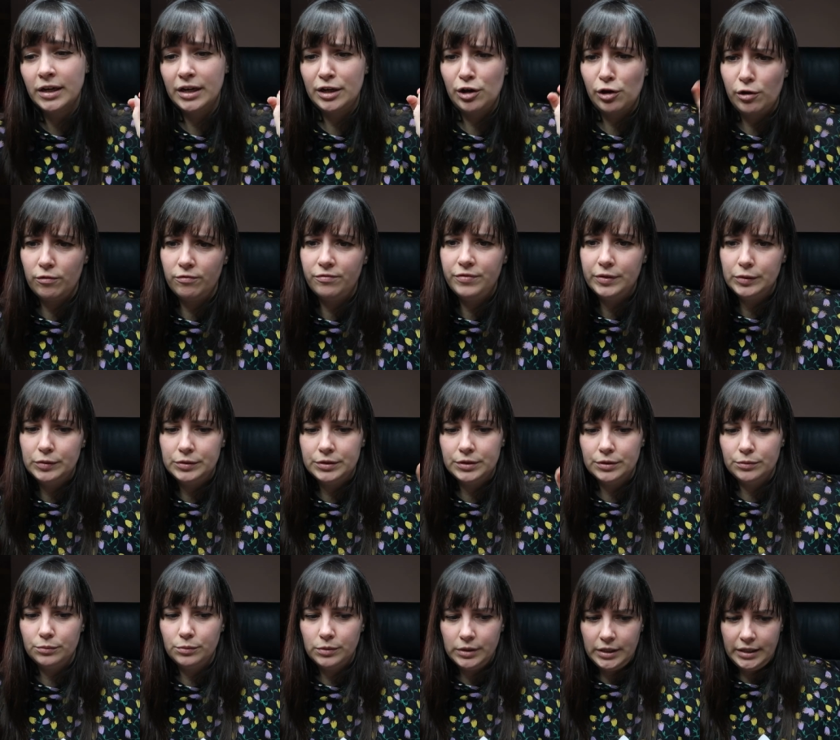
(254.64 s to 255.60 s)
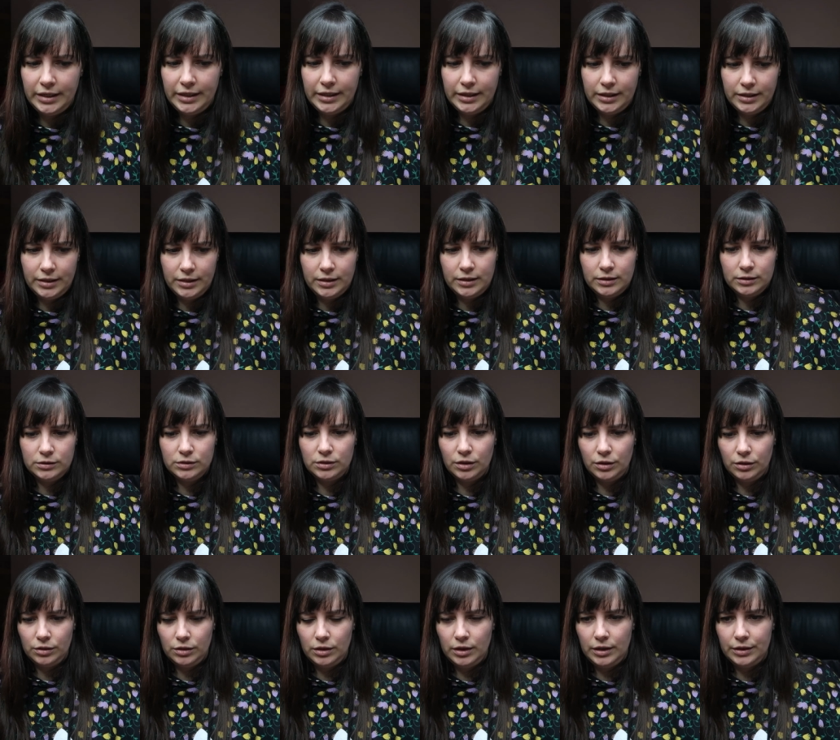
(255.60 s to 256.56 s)
and you can filter where
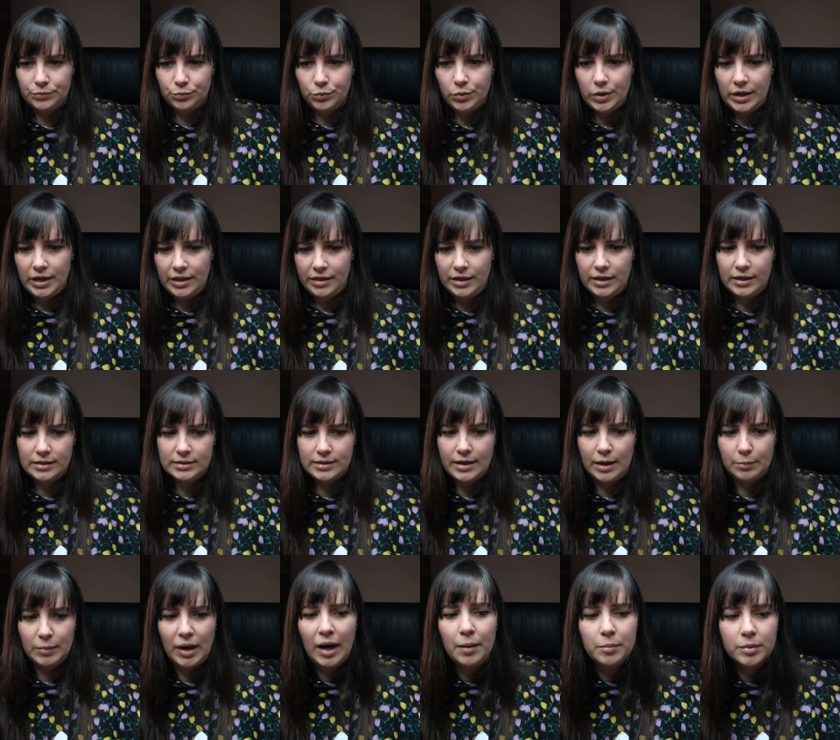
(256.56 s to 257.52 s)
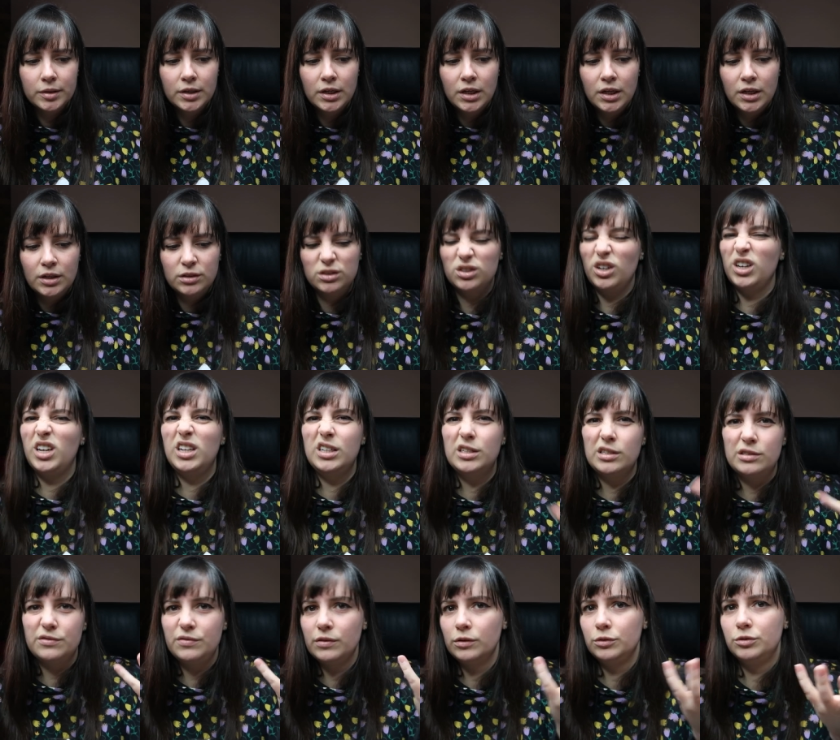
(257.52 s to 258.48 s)
so where things come up so you can
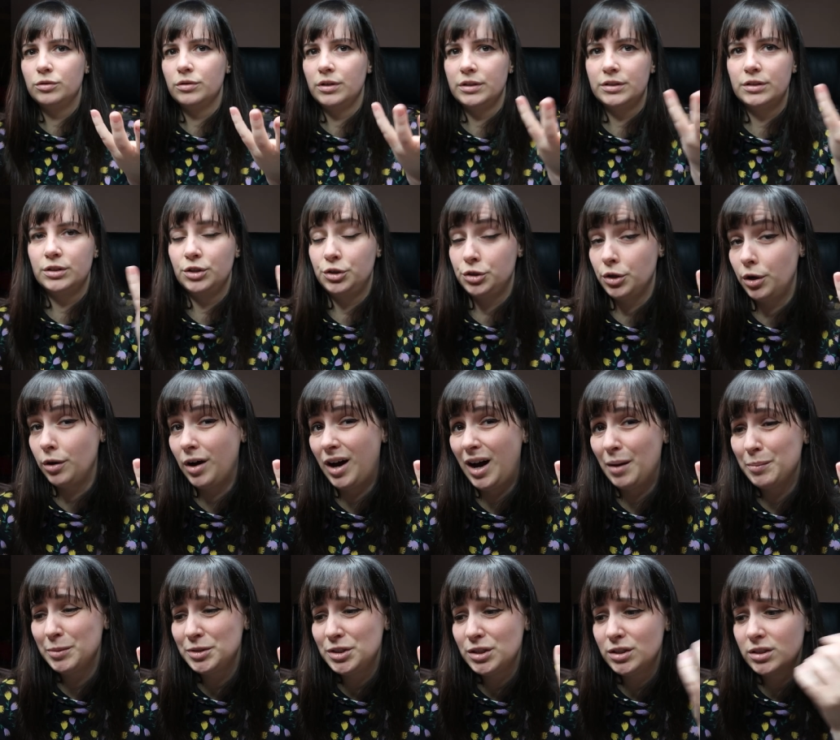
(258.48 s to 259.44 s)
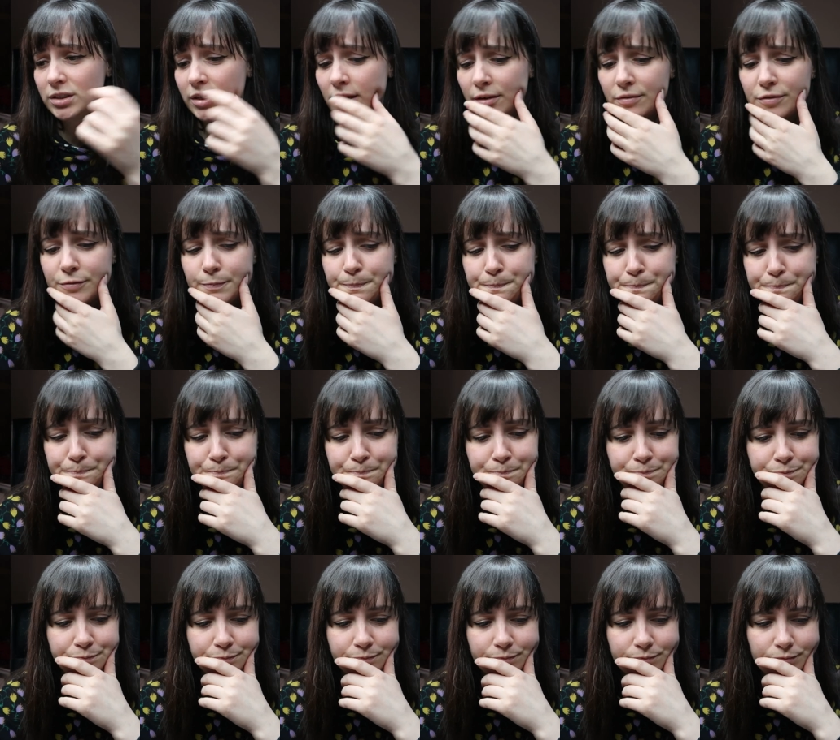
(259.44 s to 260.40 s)
just filter it to show armature stuff
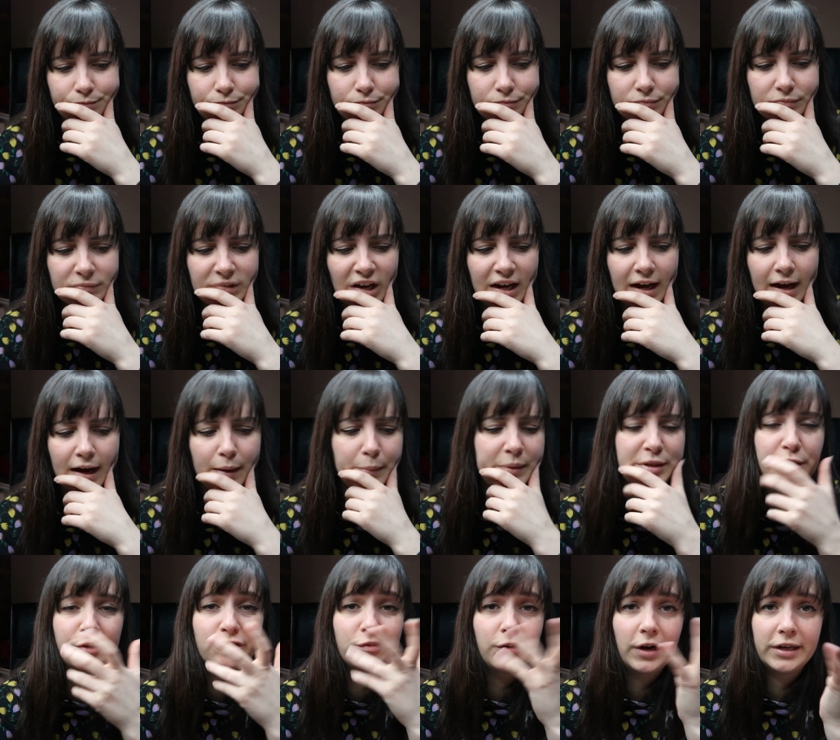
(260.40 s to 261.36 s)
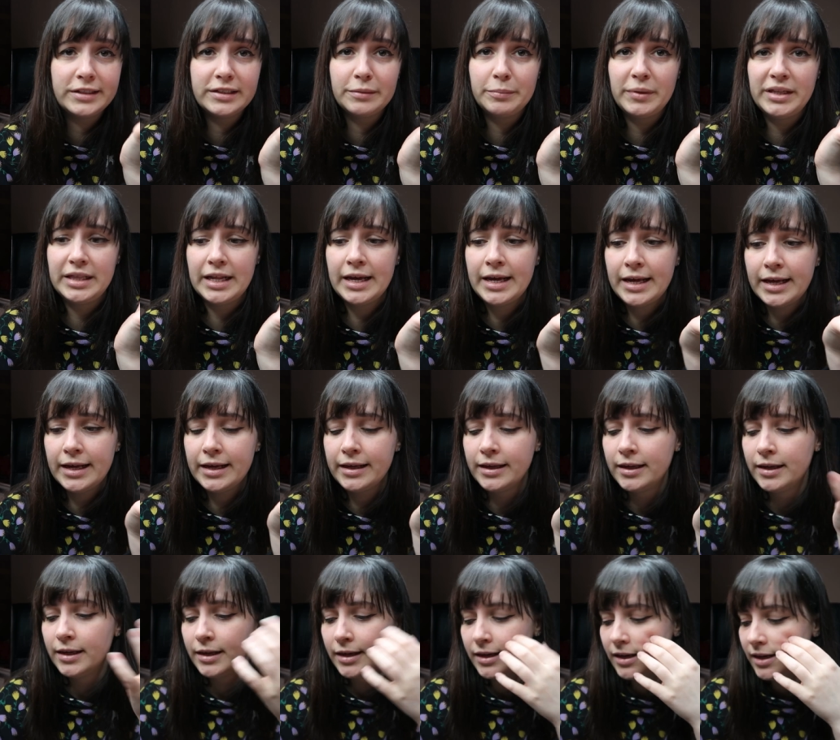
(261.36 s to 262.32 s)
um, and you'll find them in there
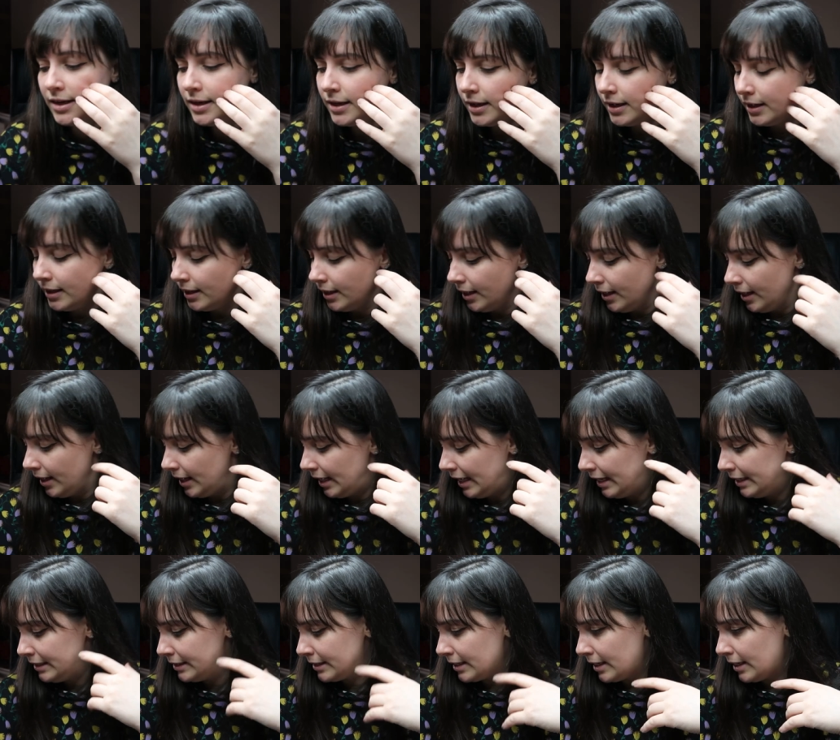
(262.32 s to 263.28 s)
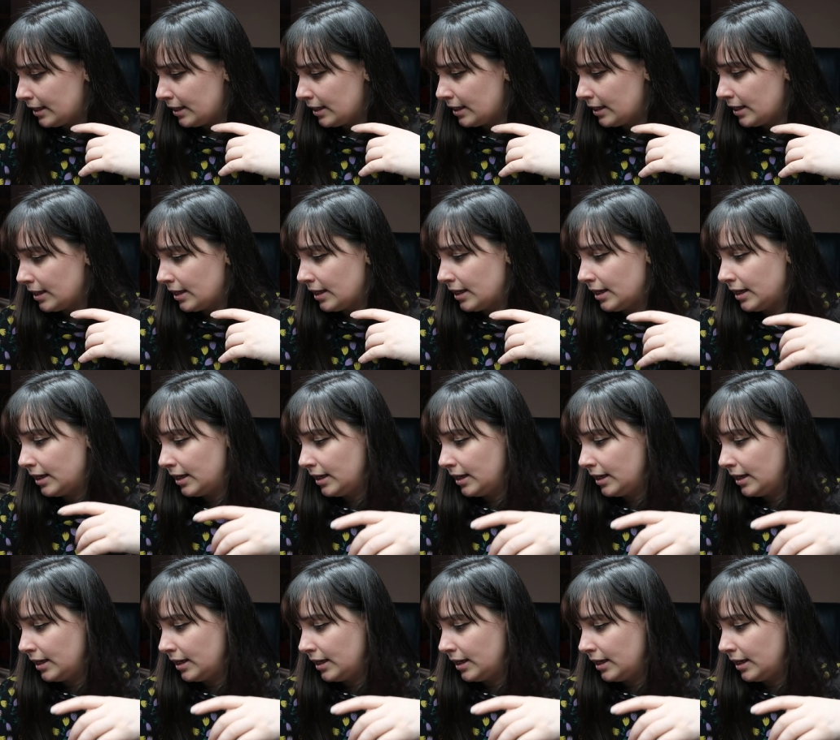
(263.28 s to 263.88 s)
and uh,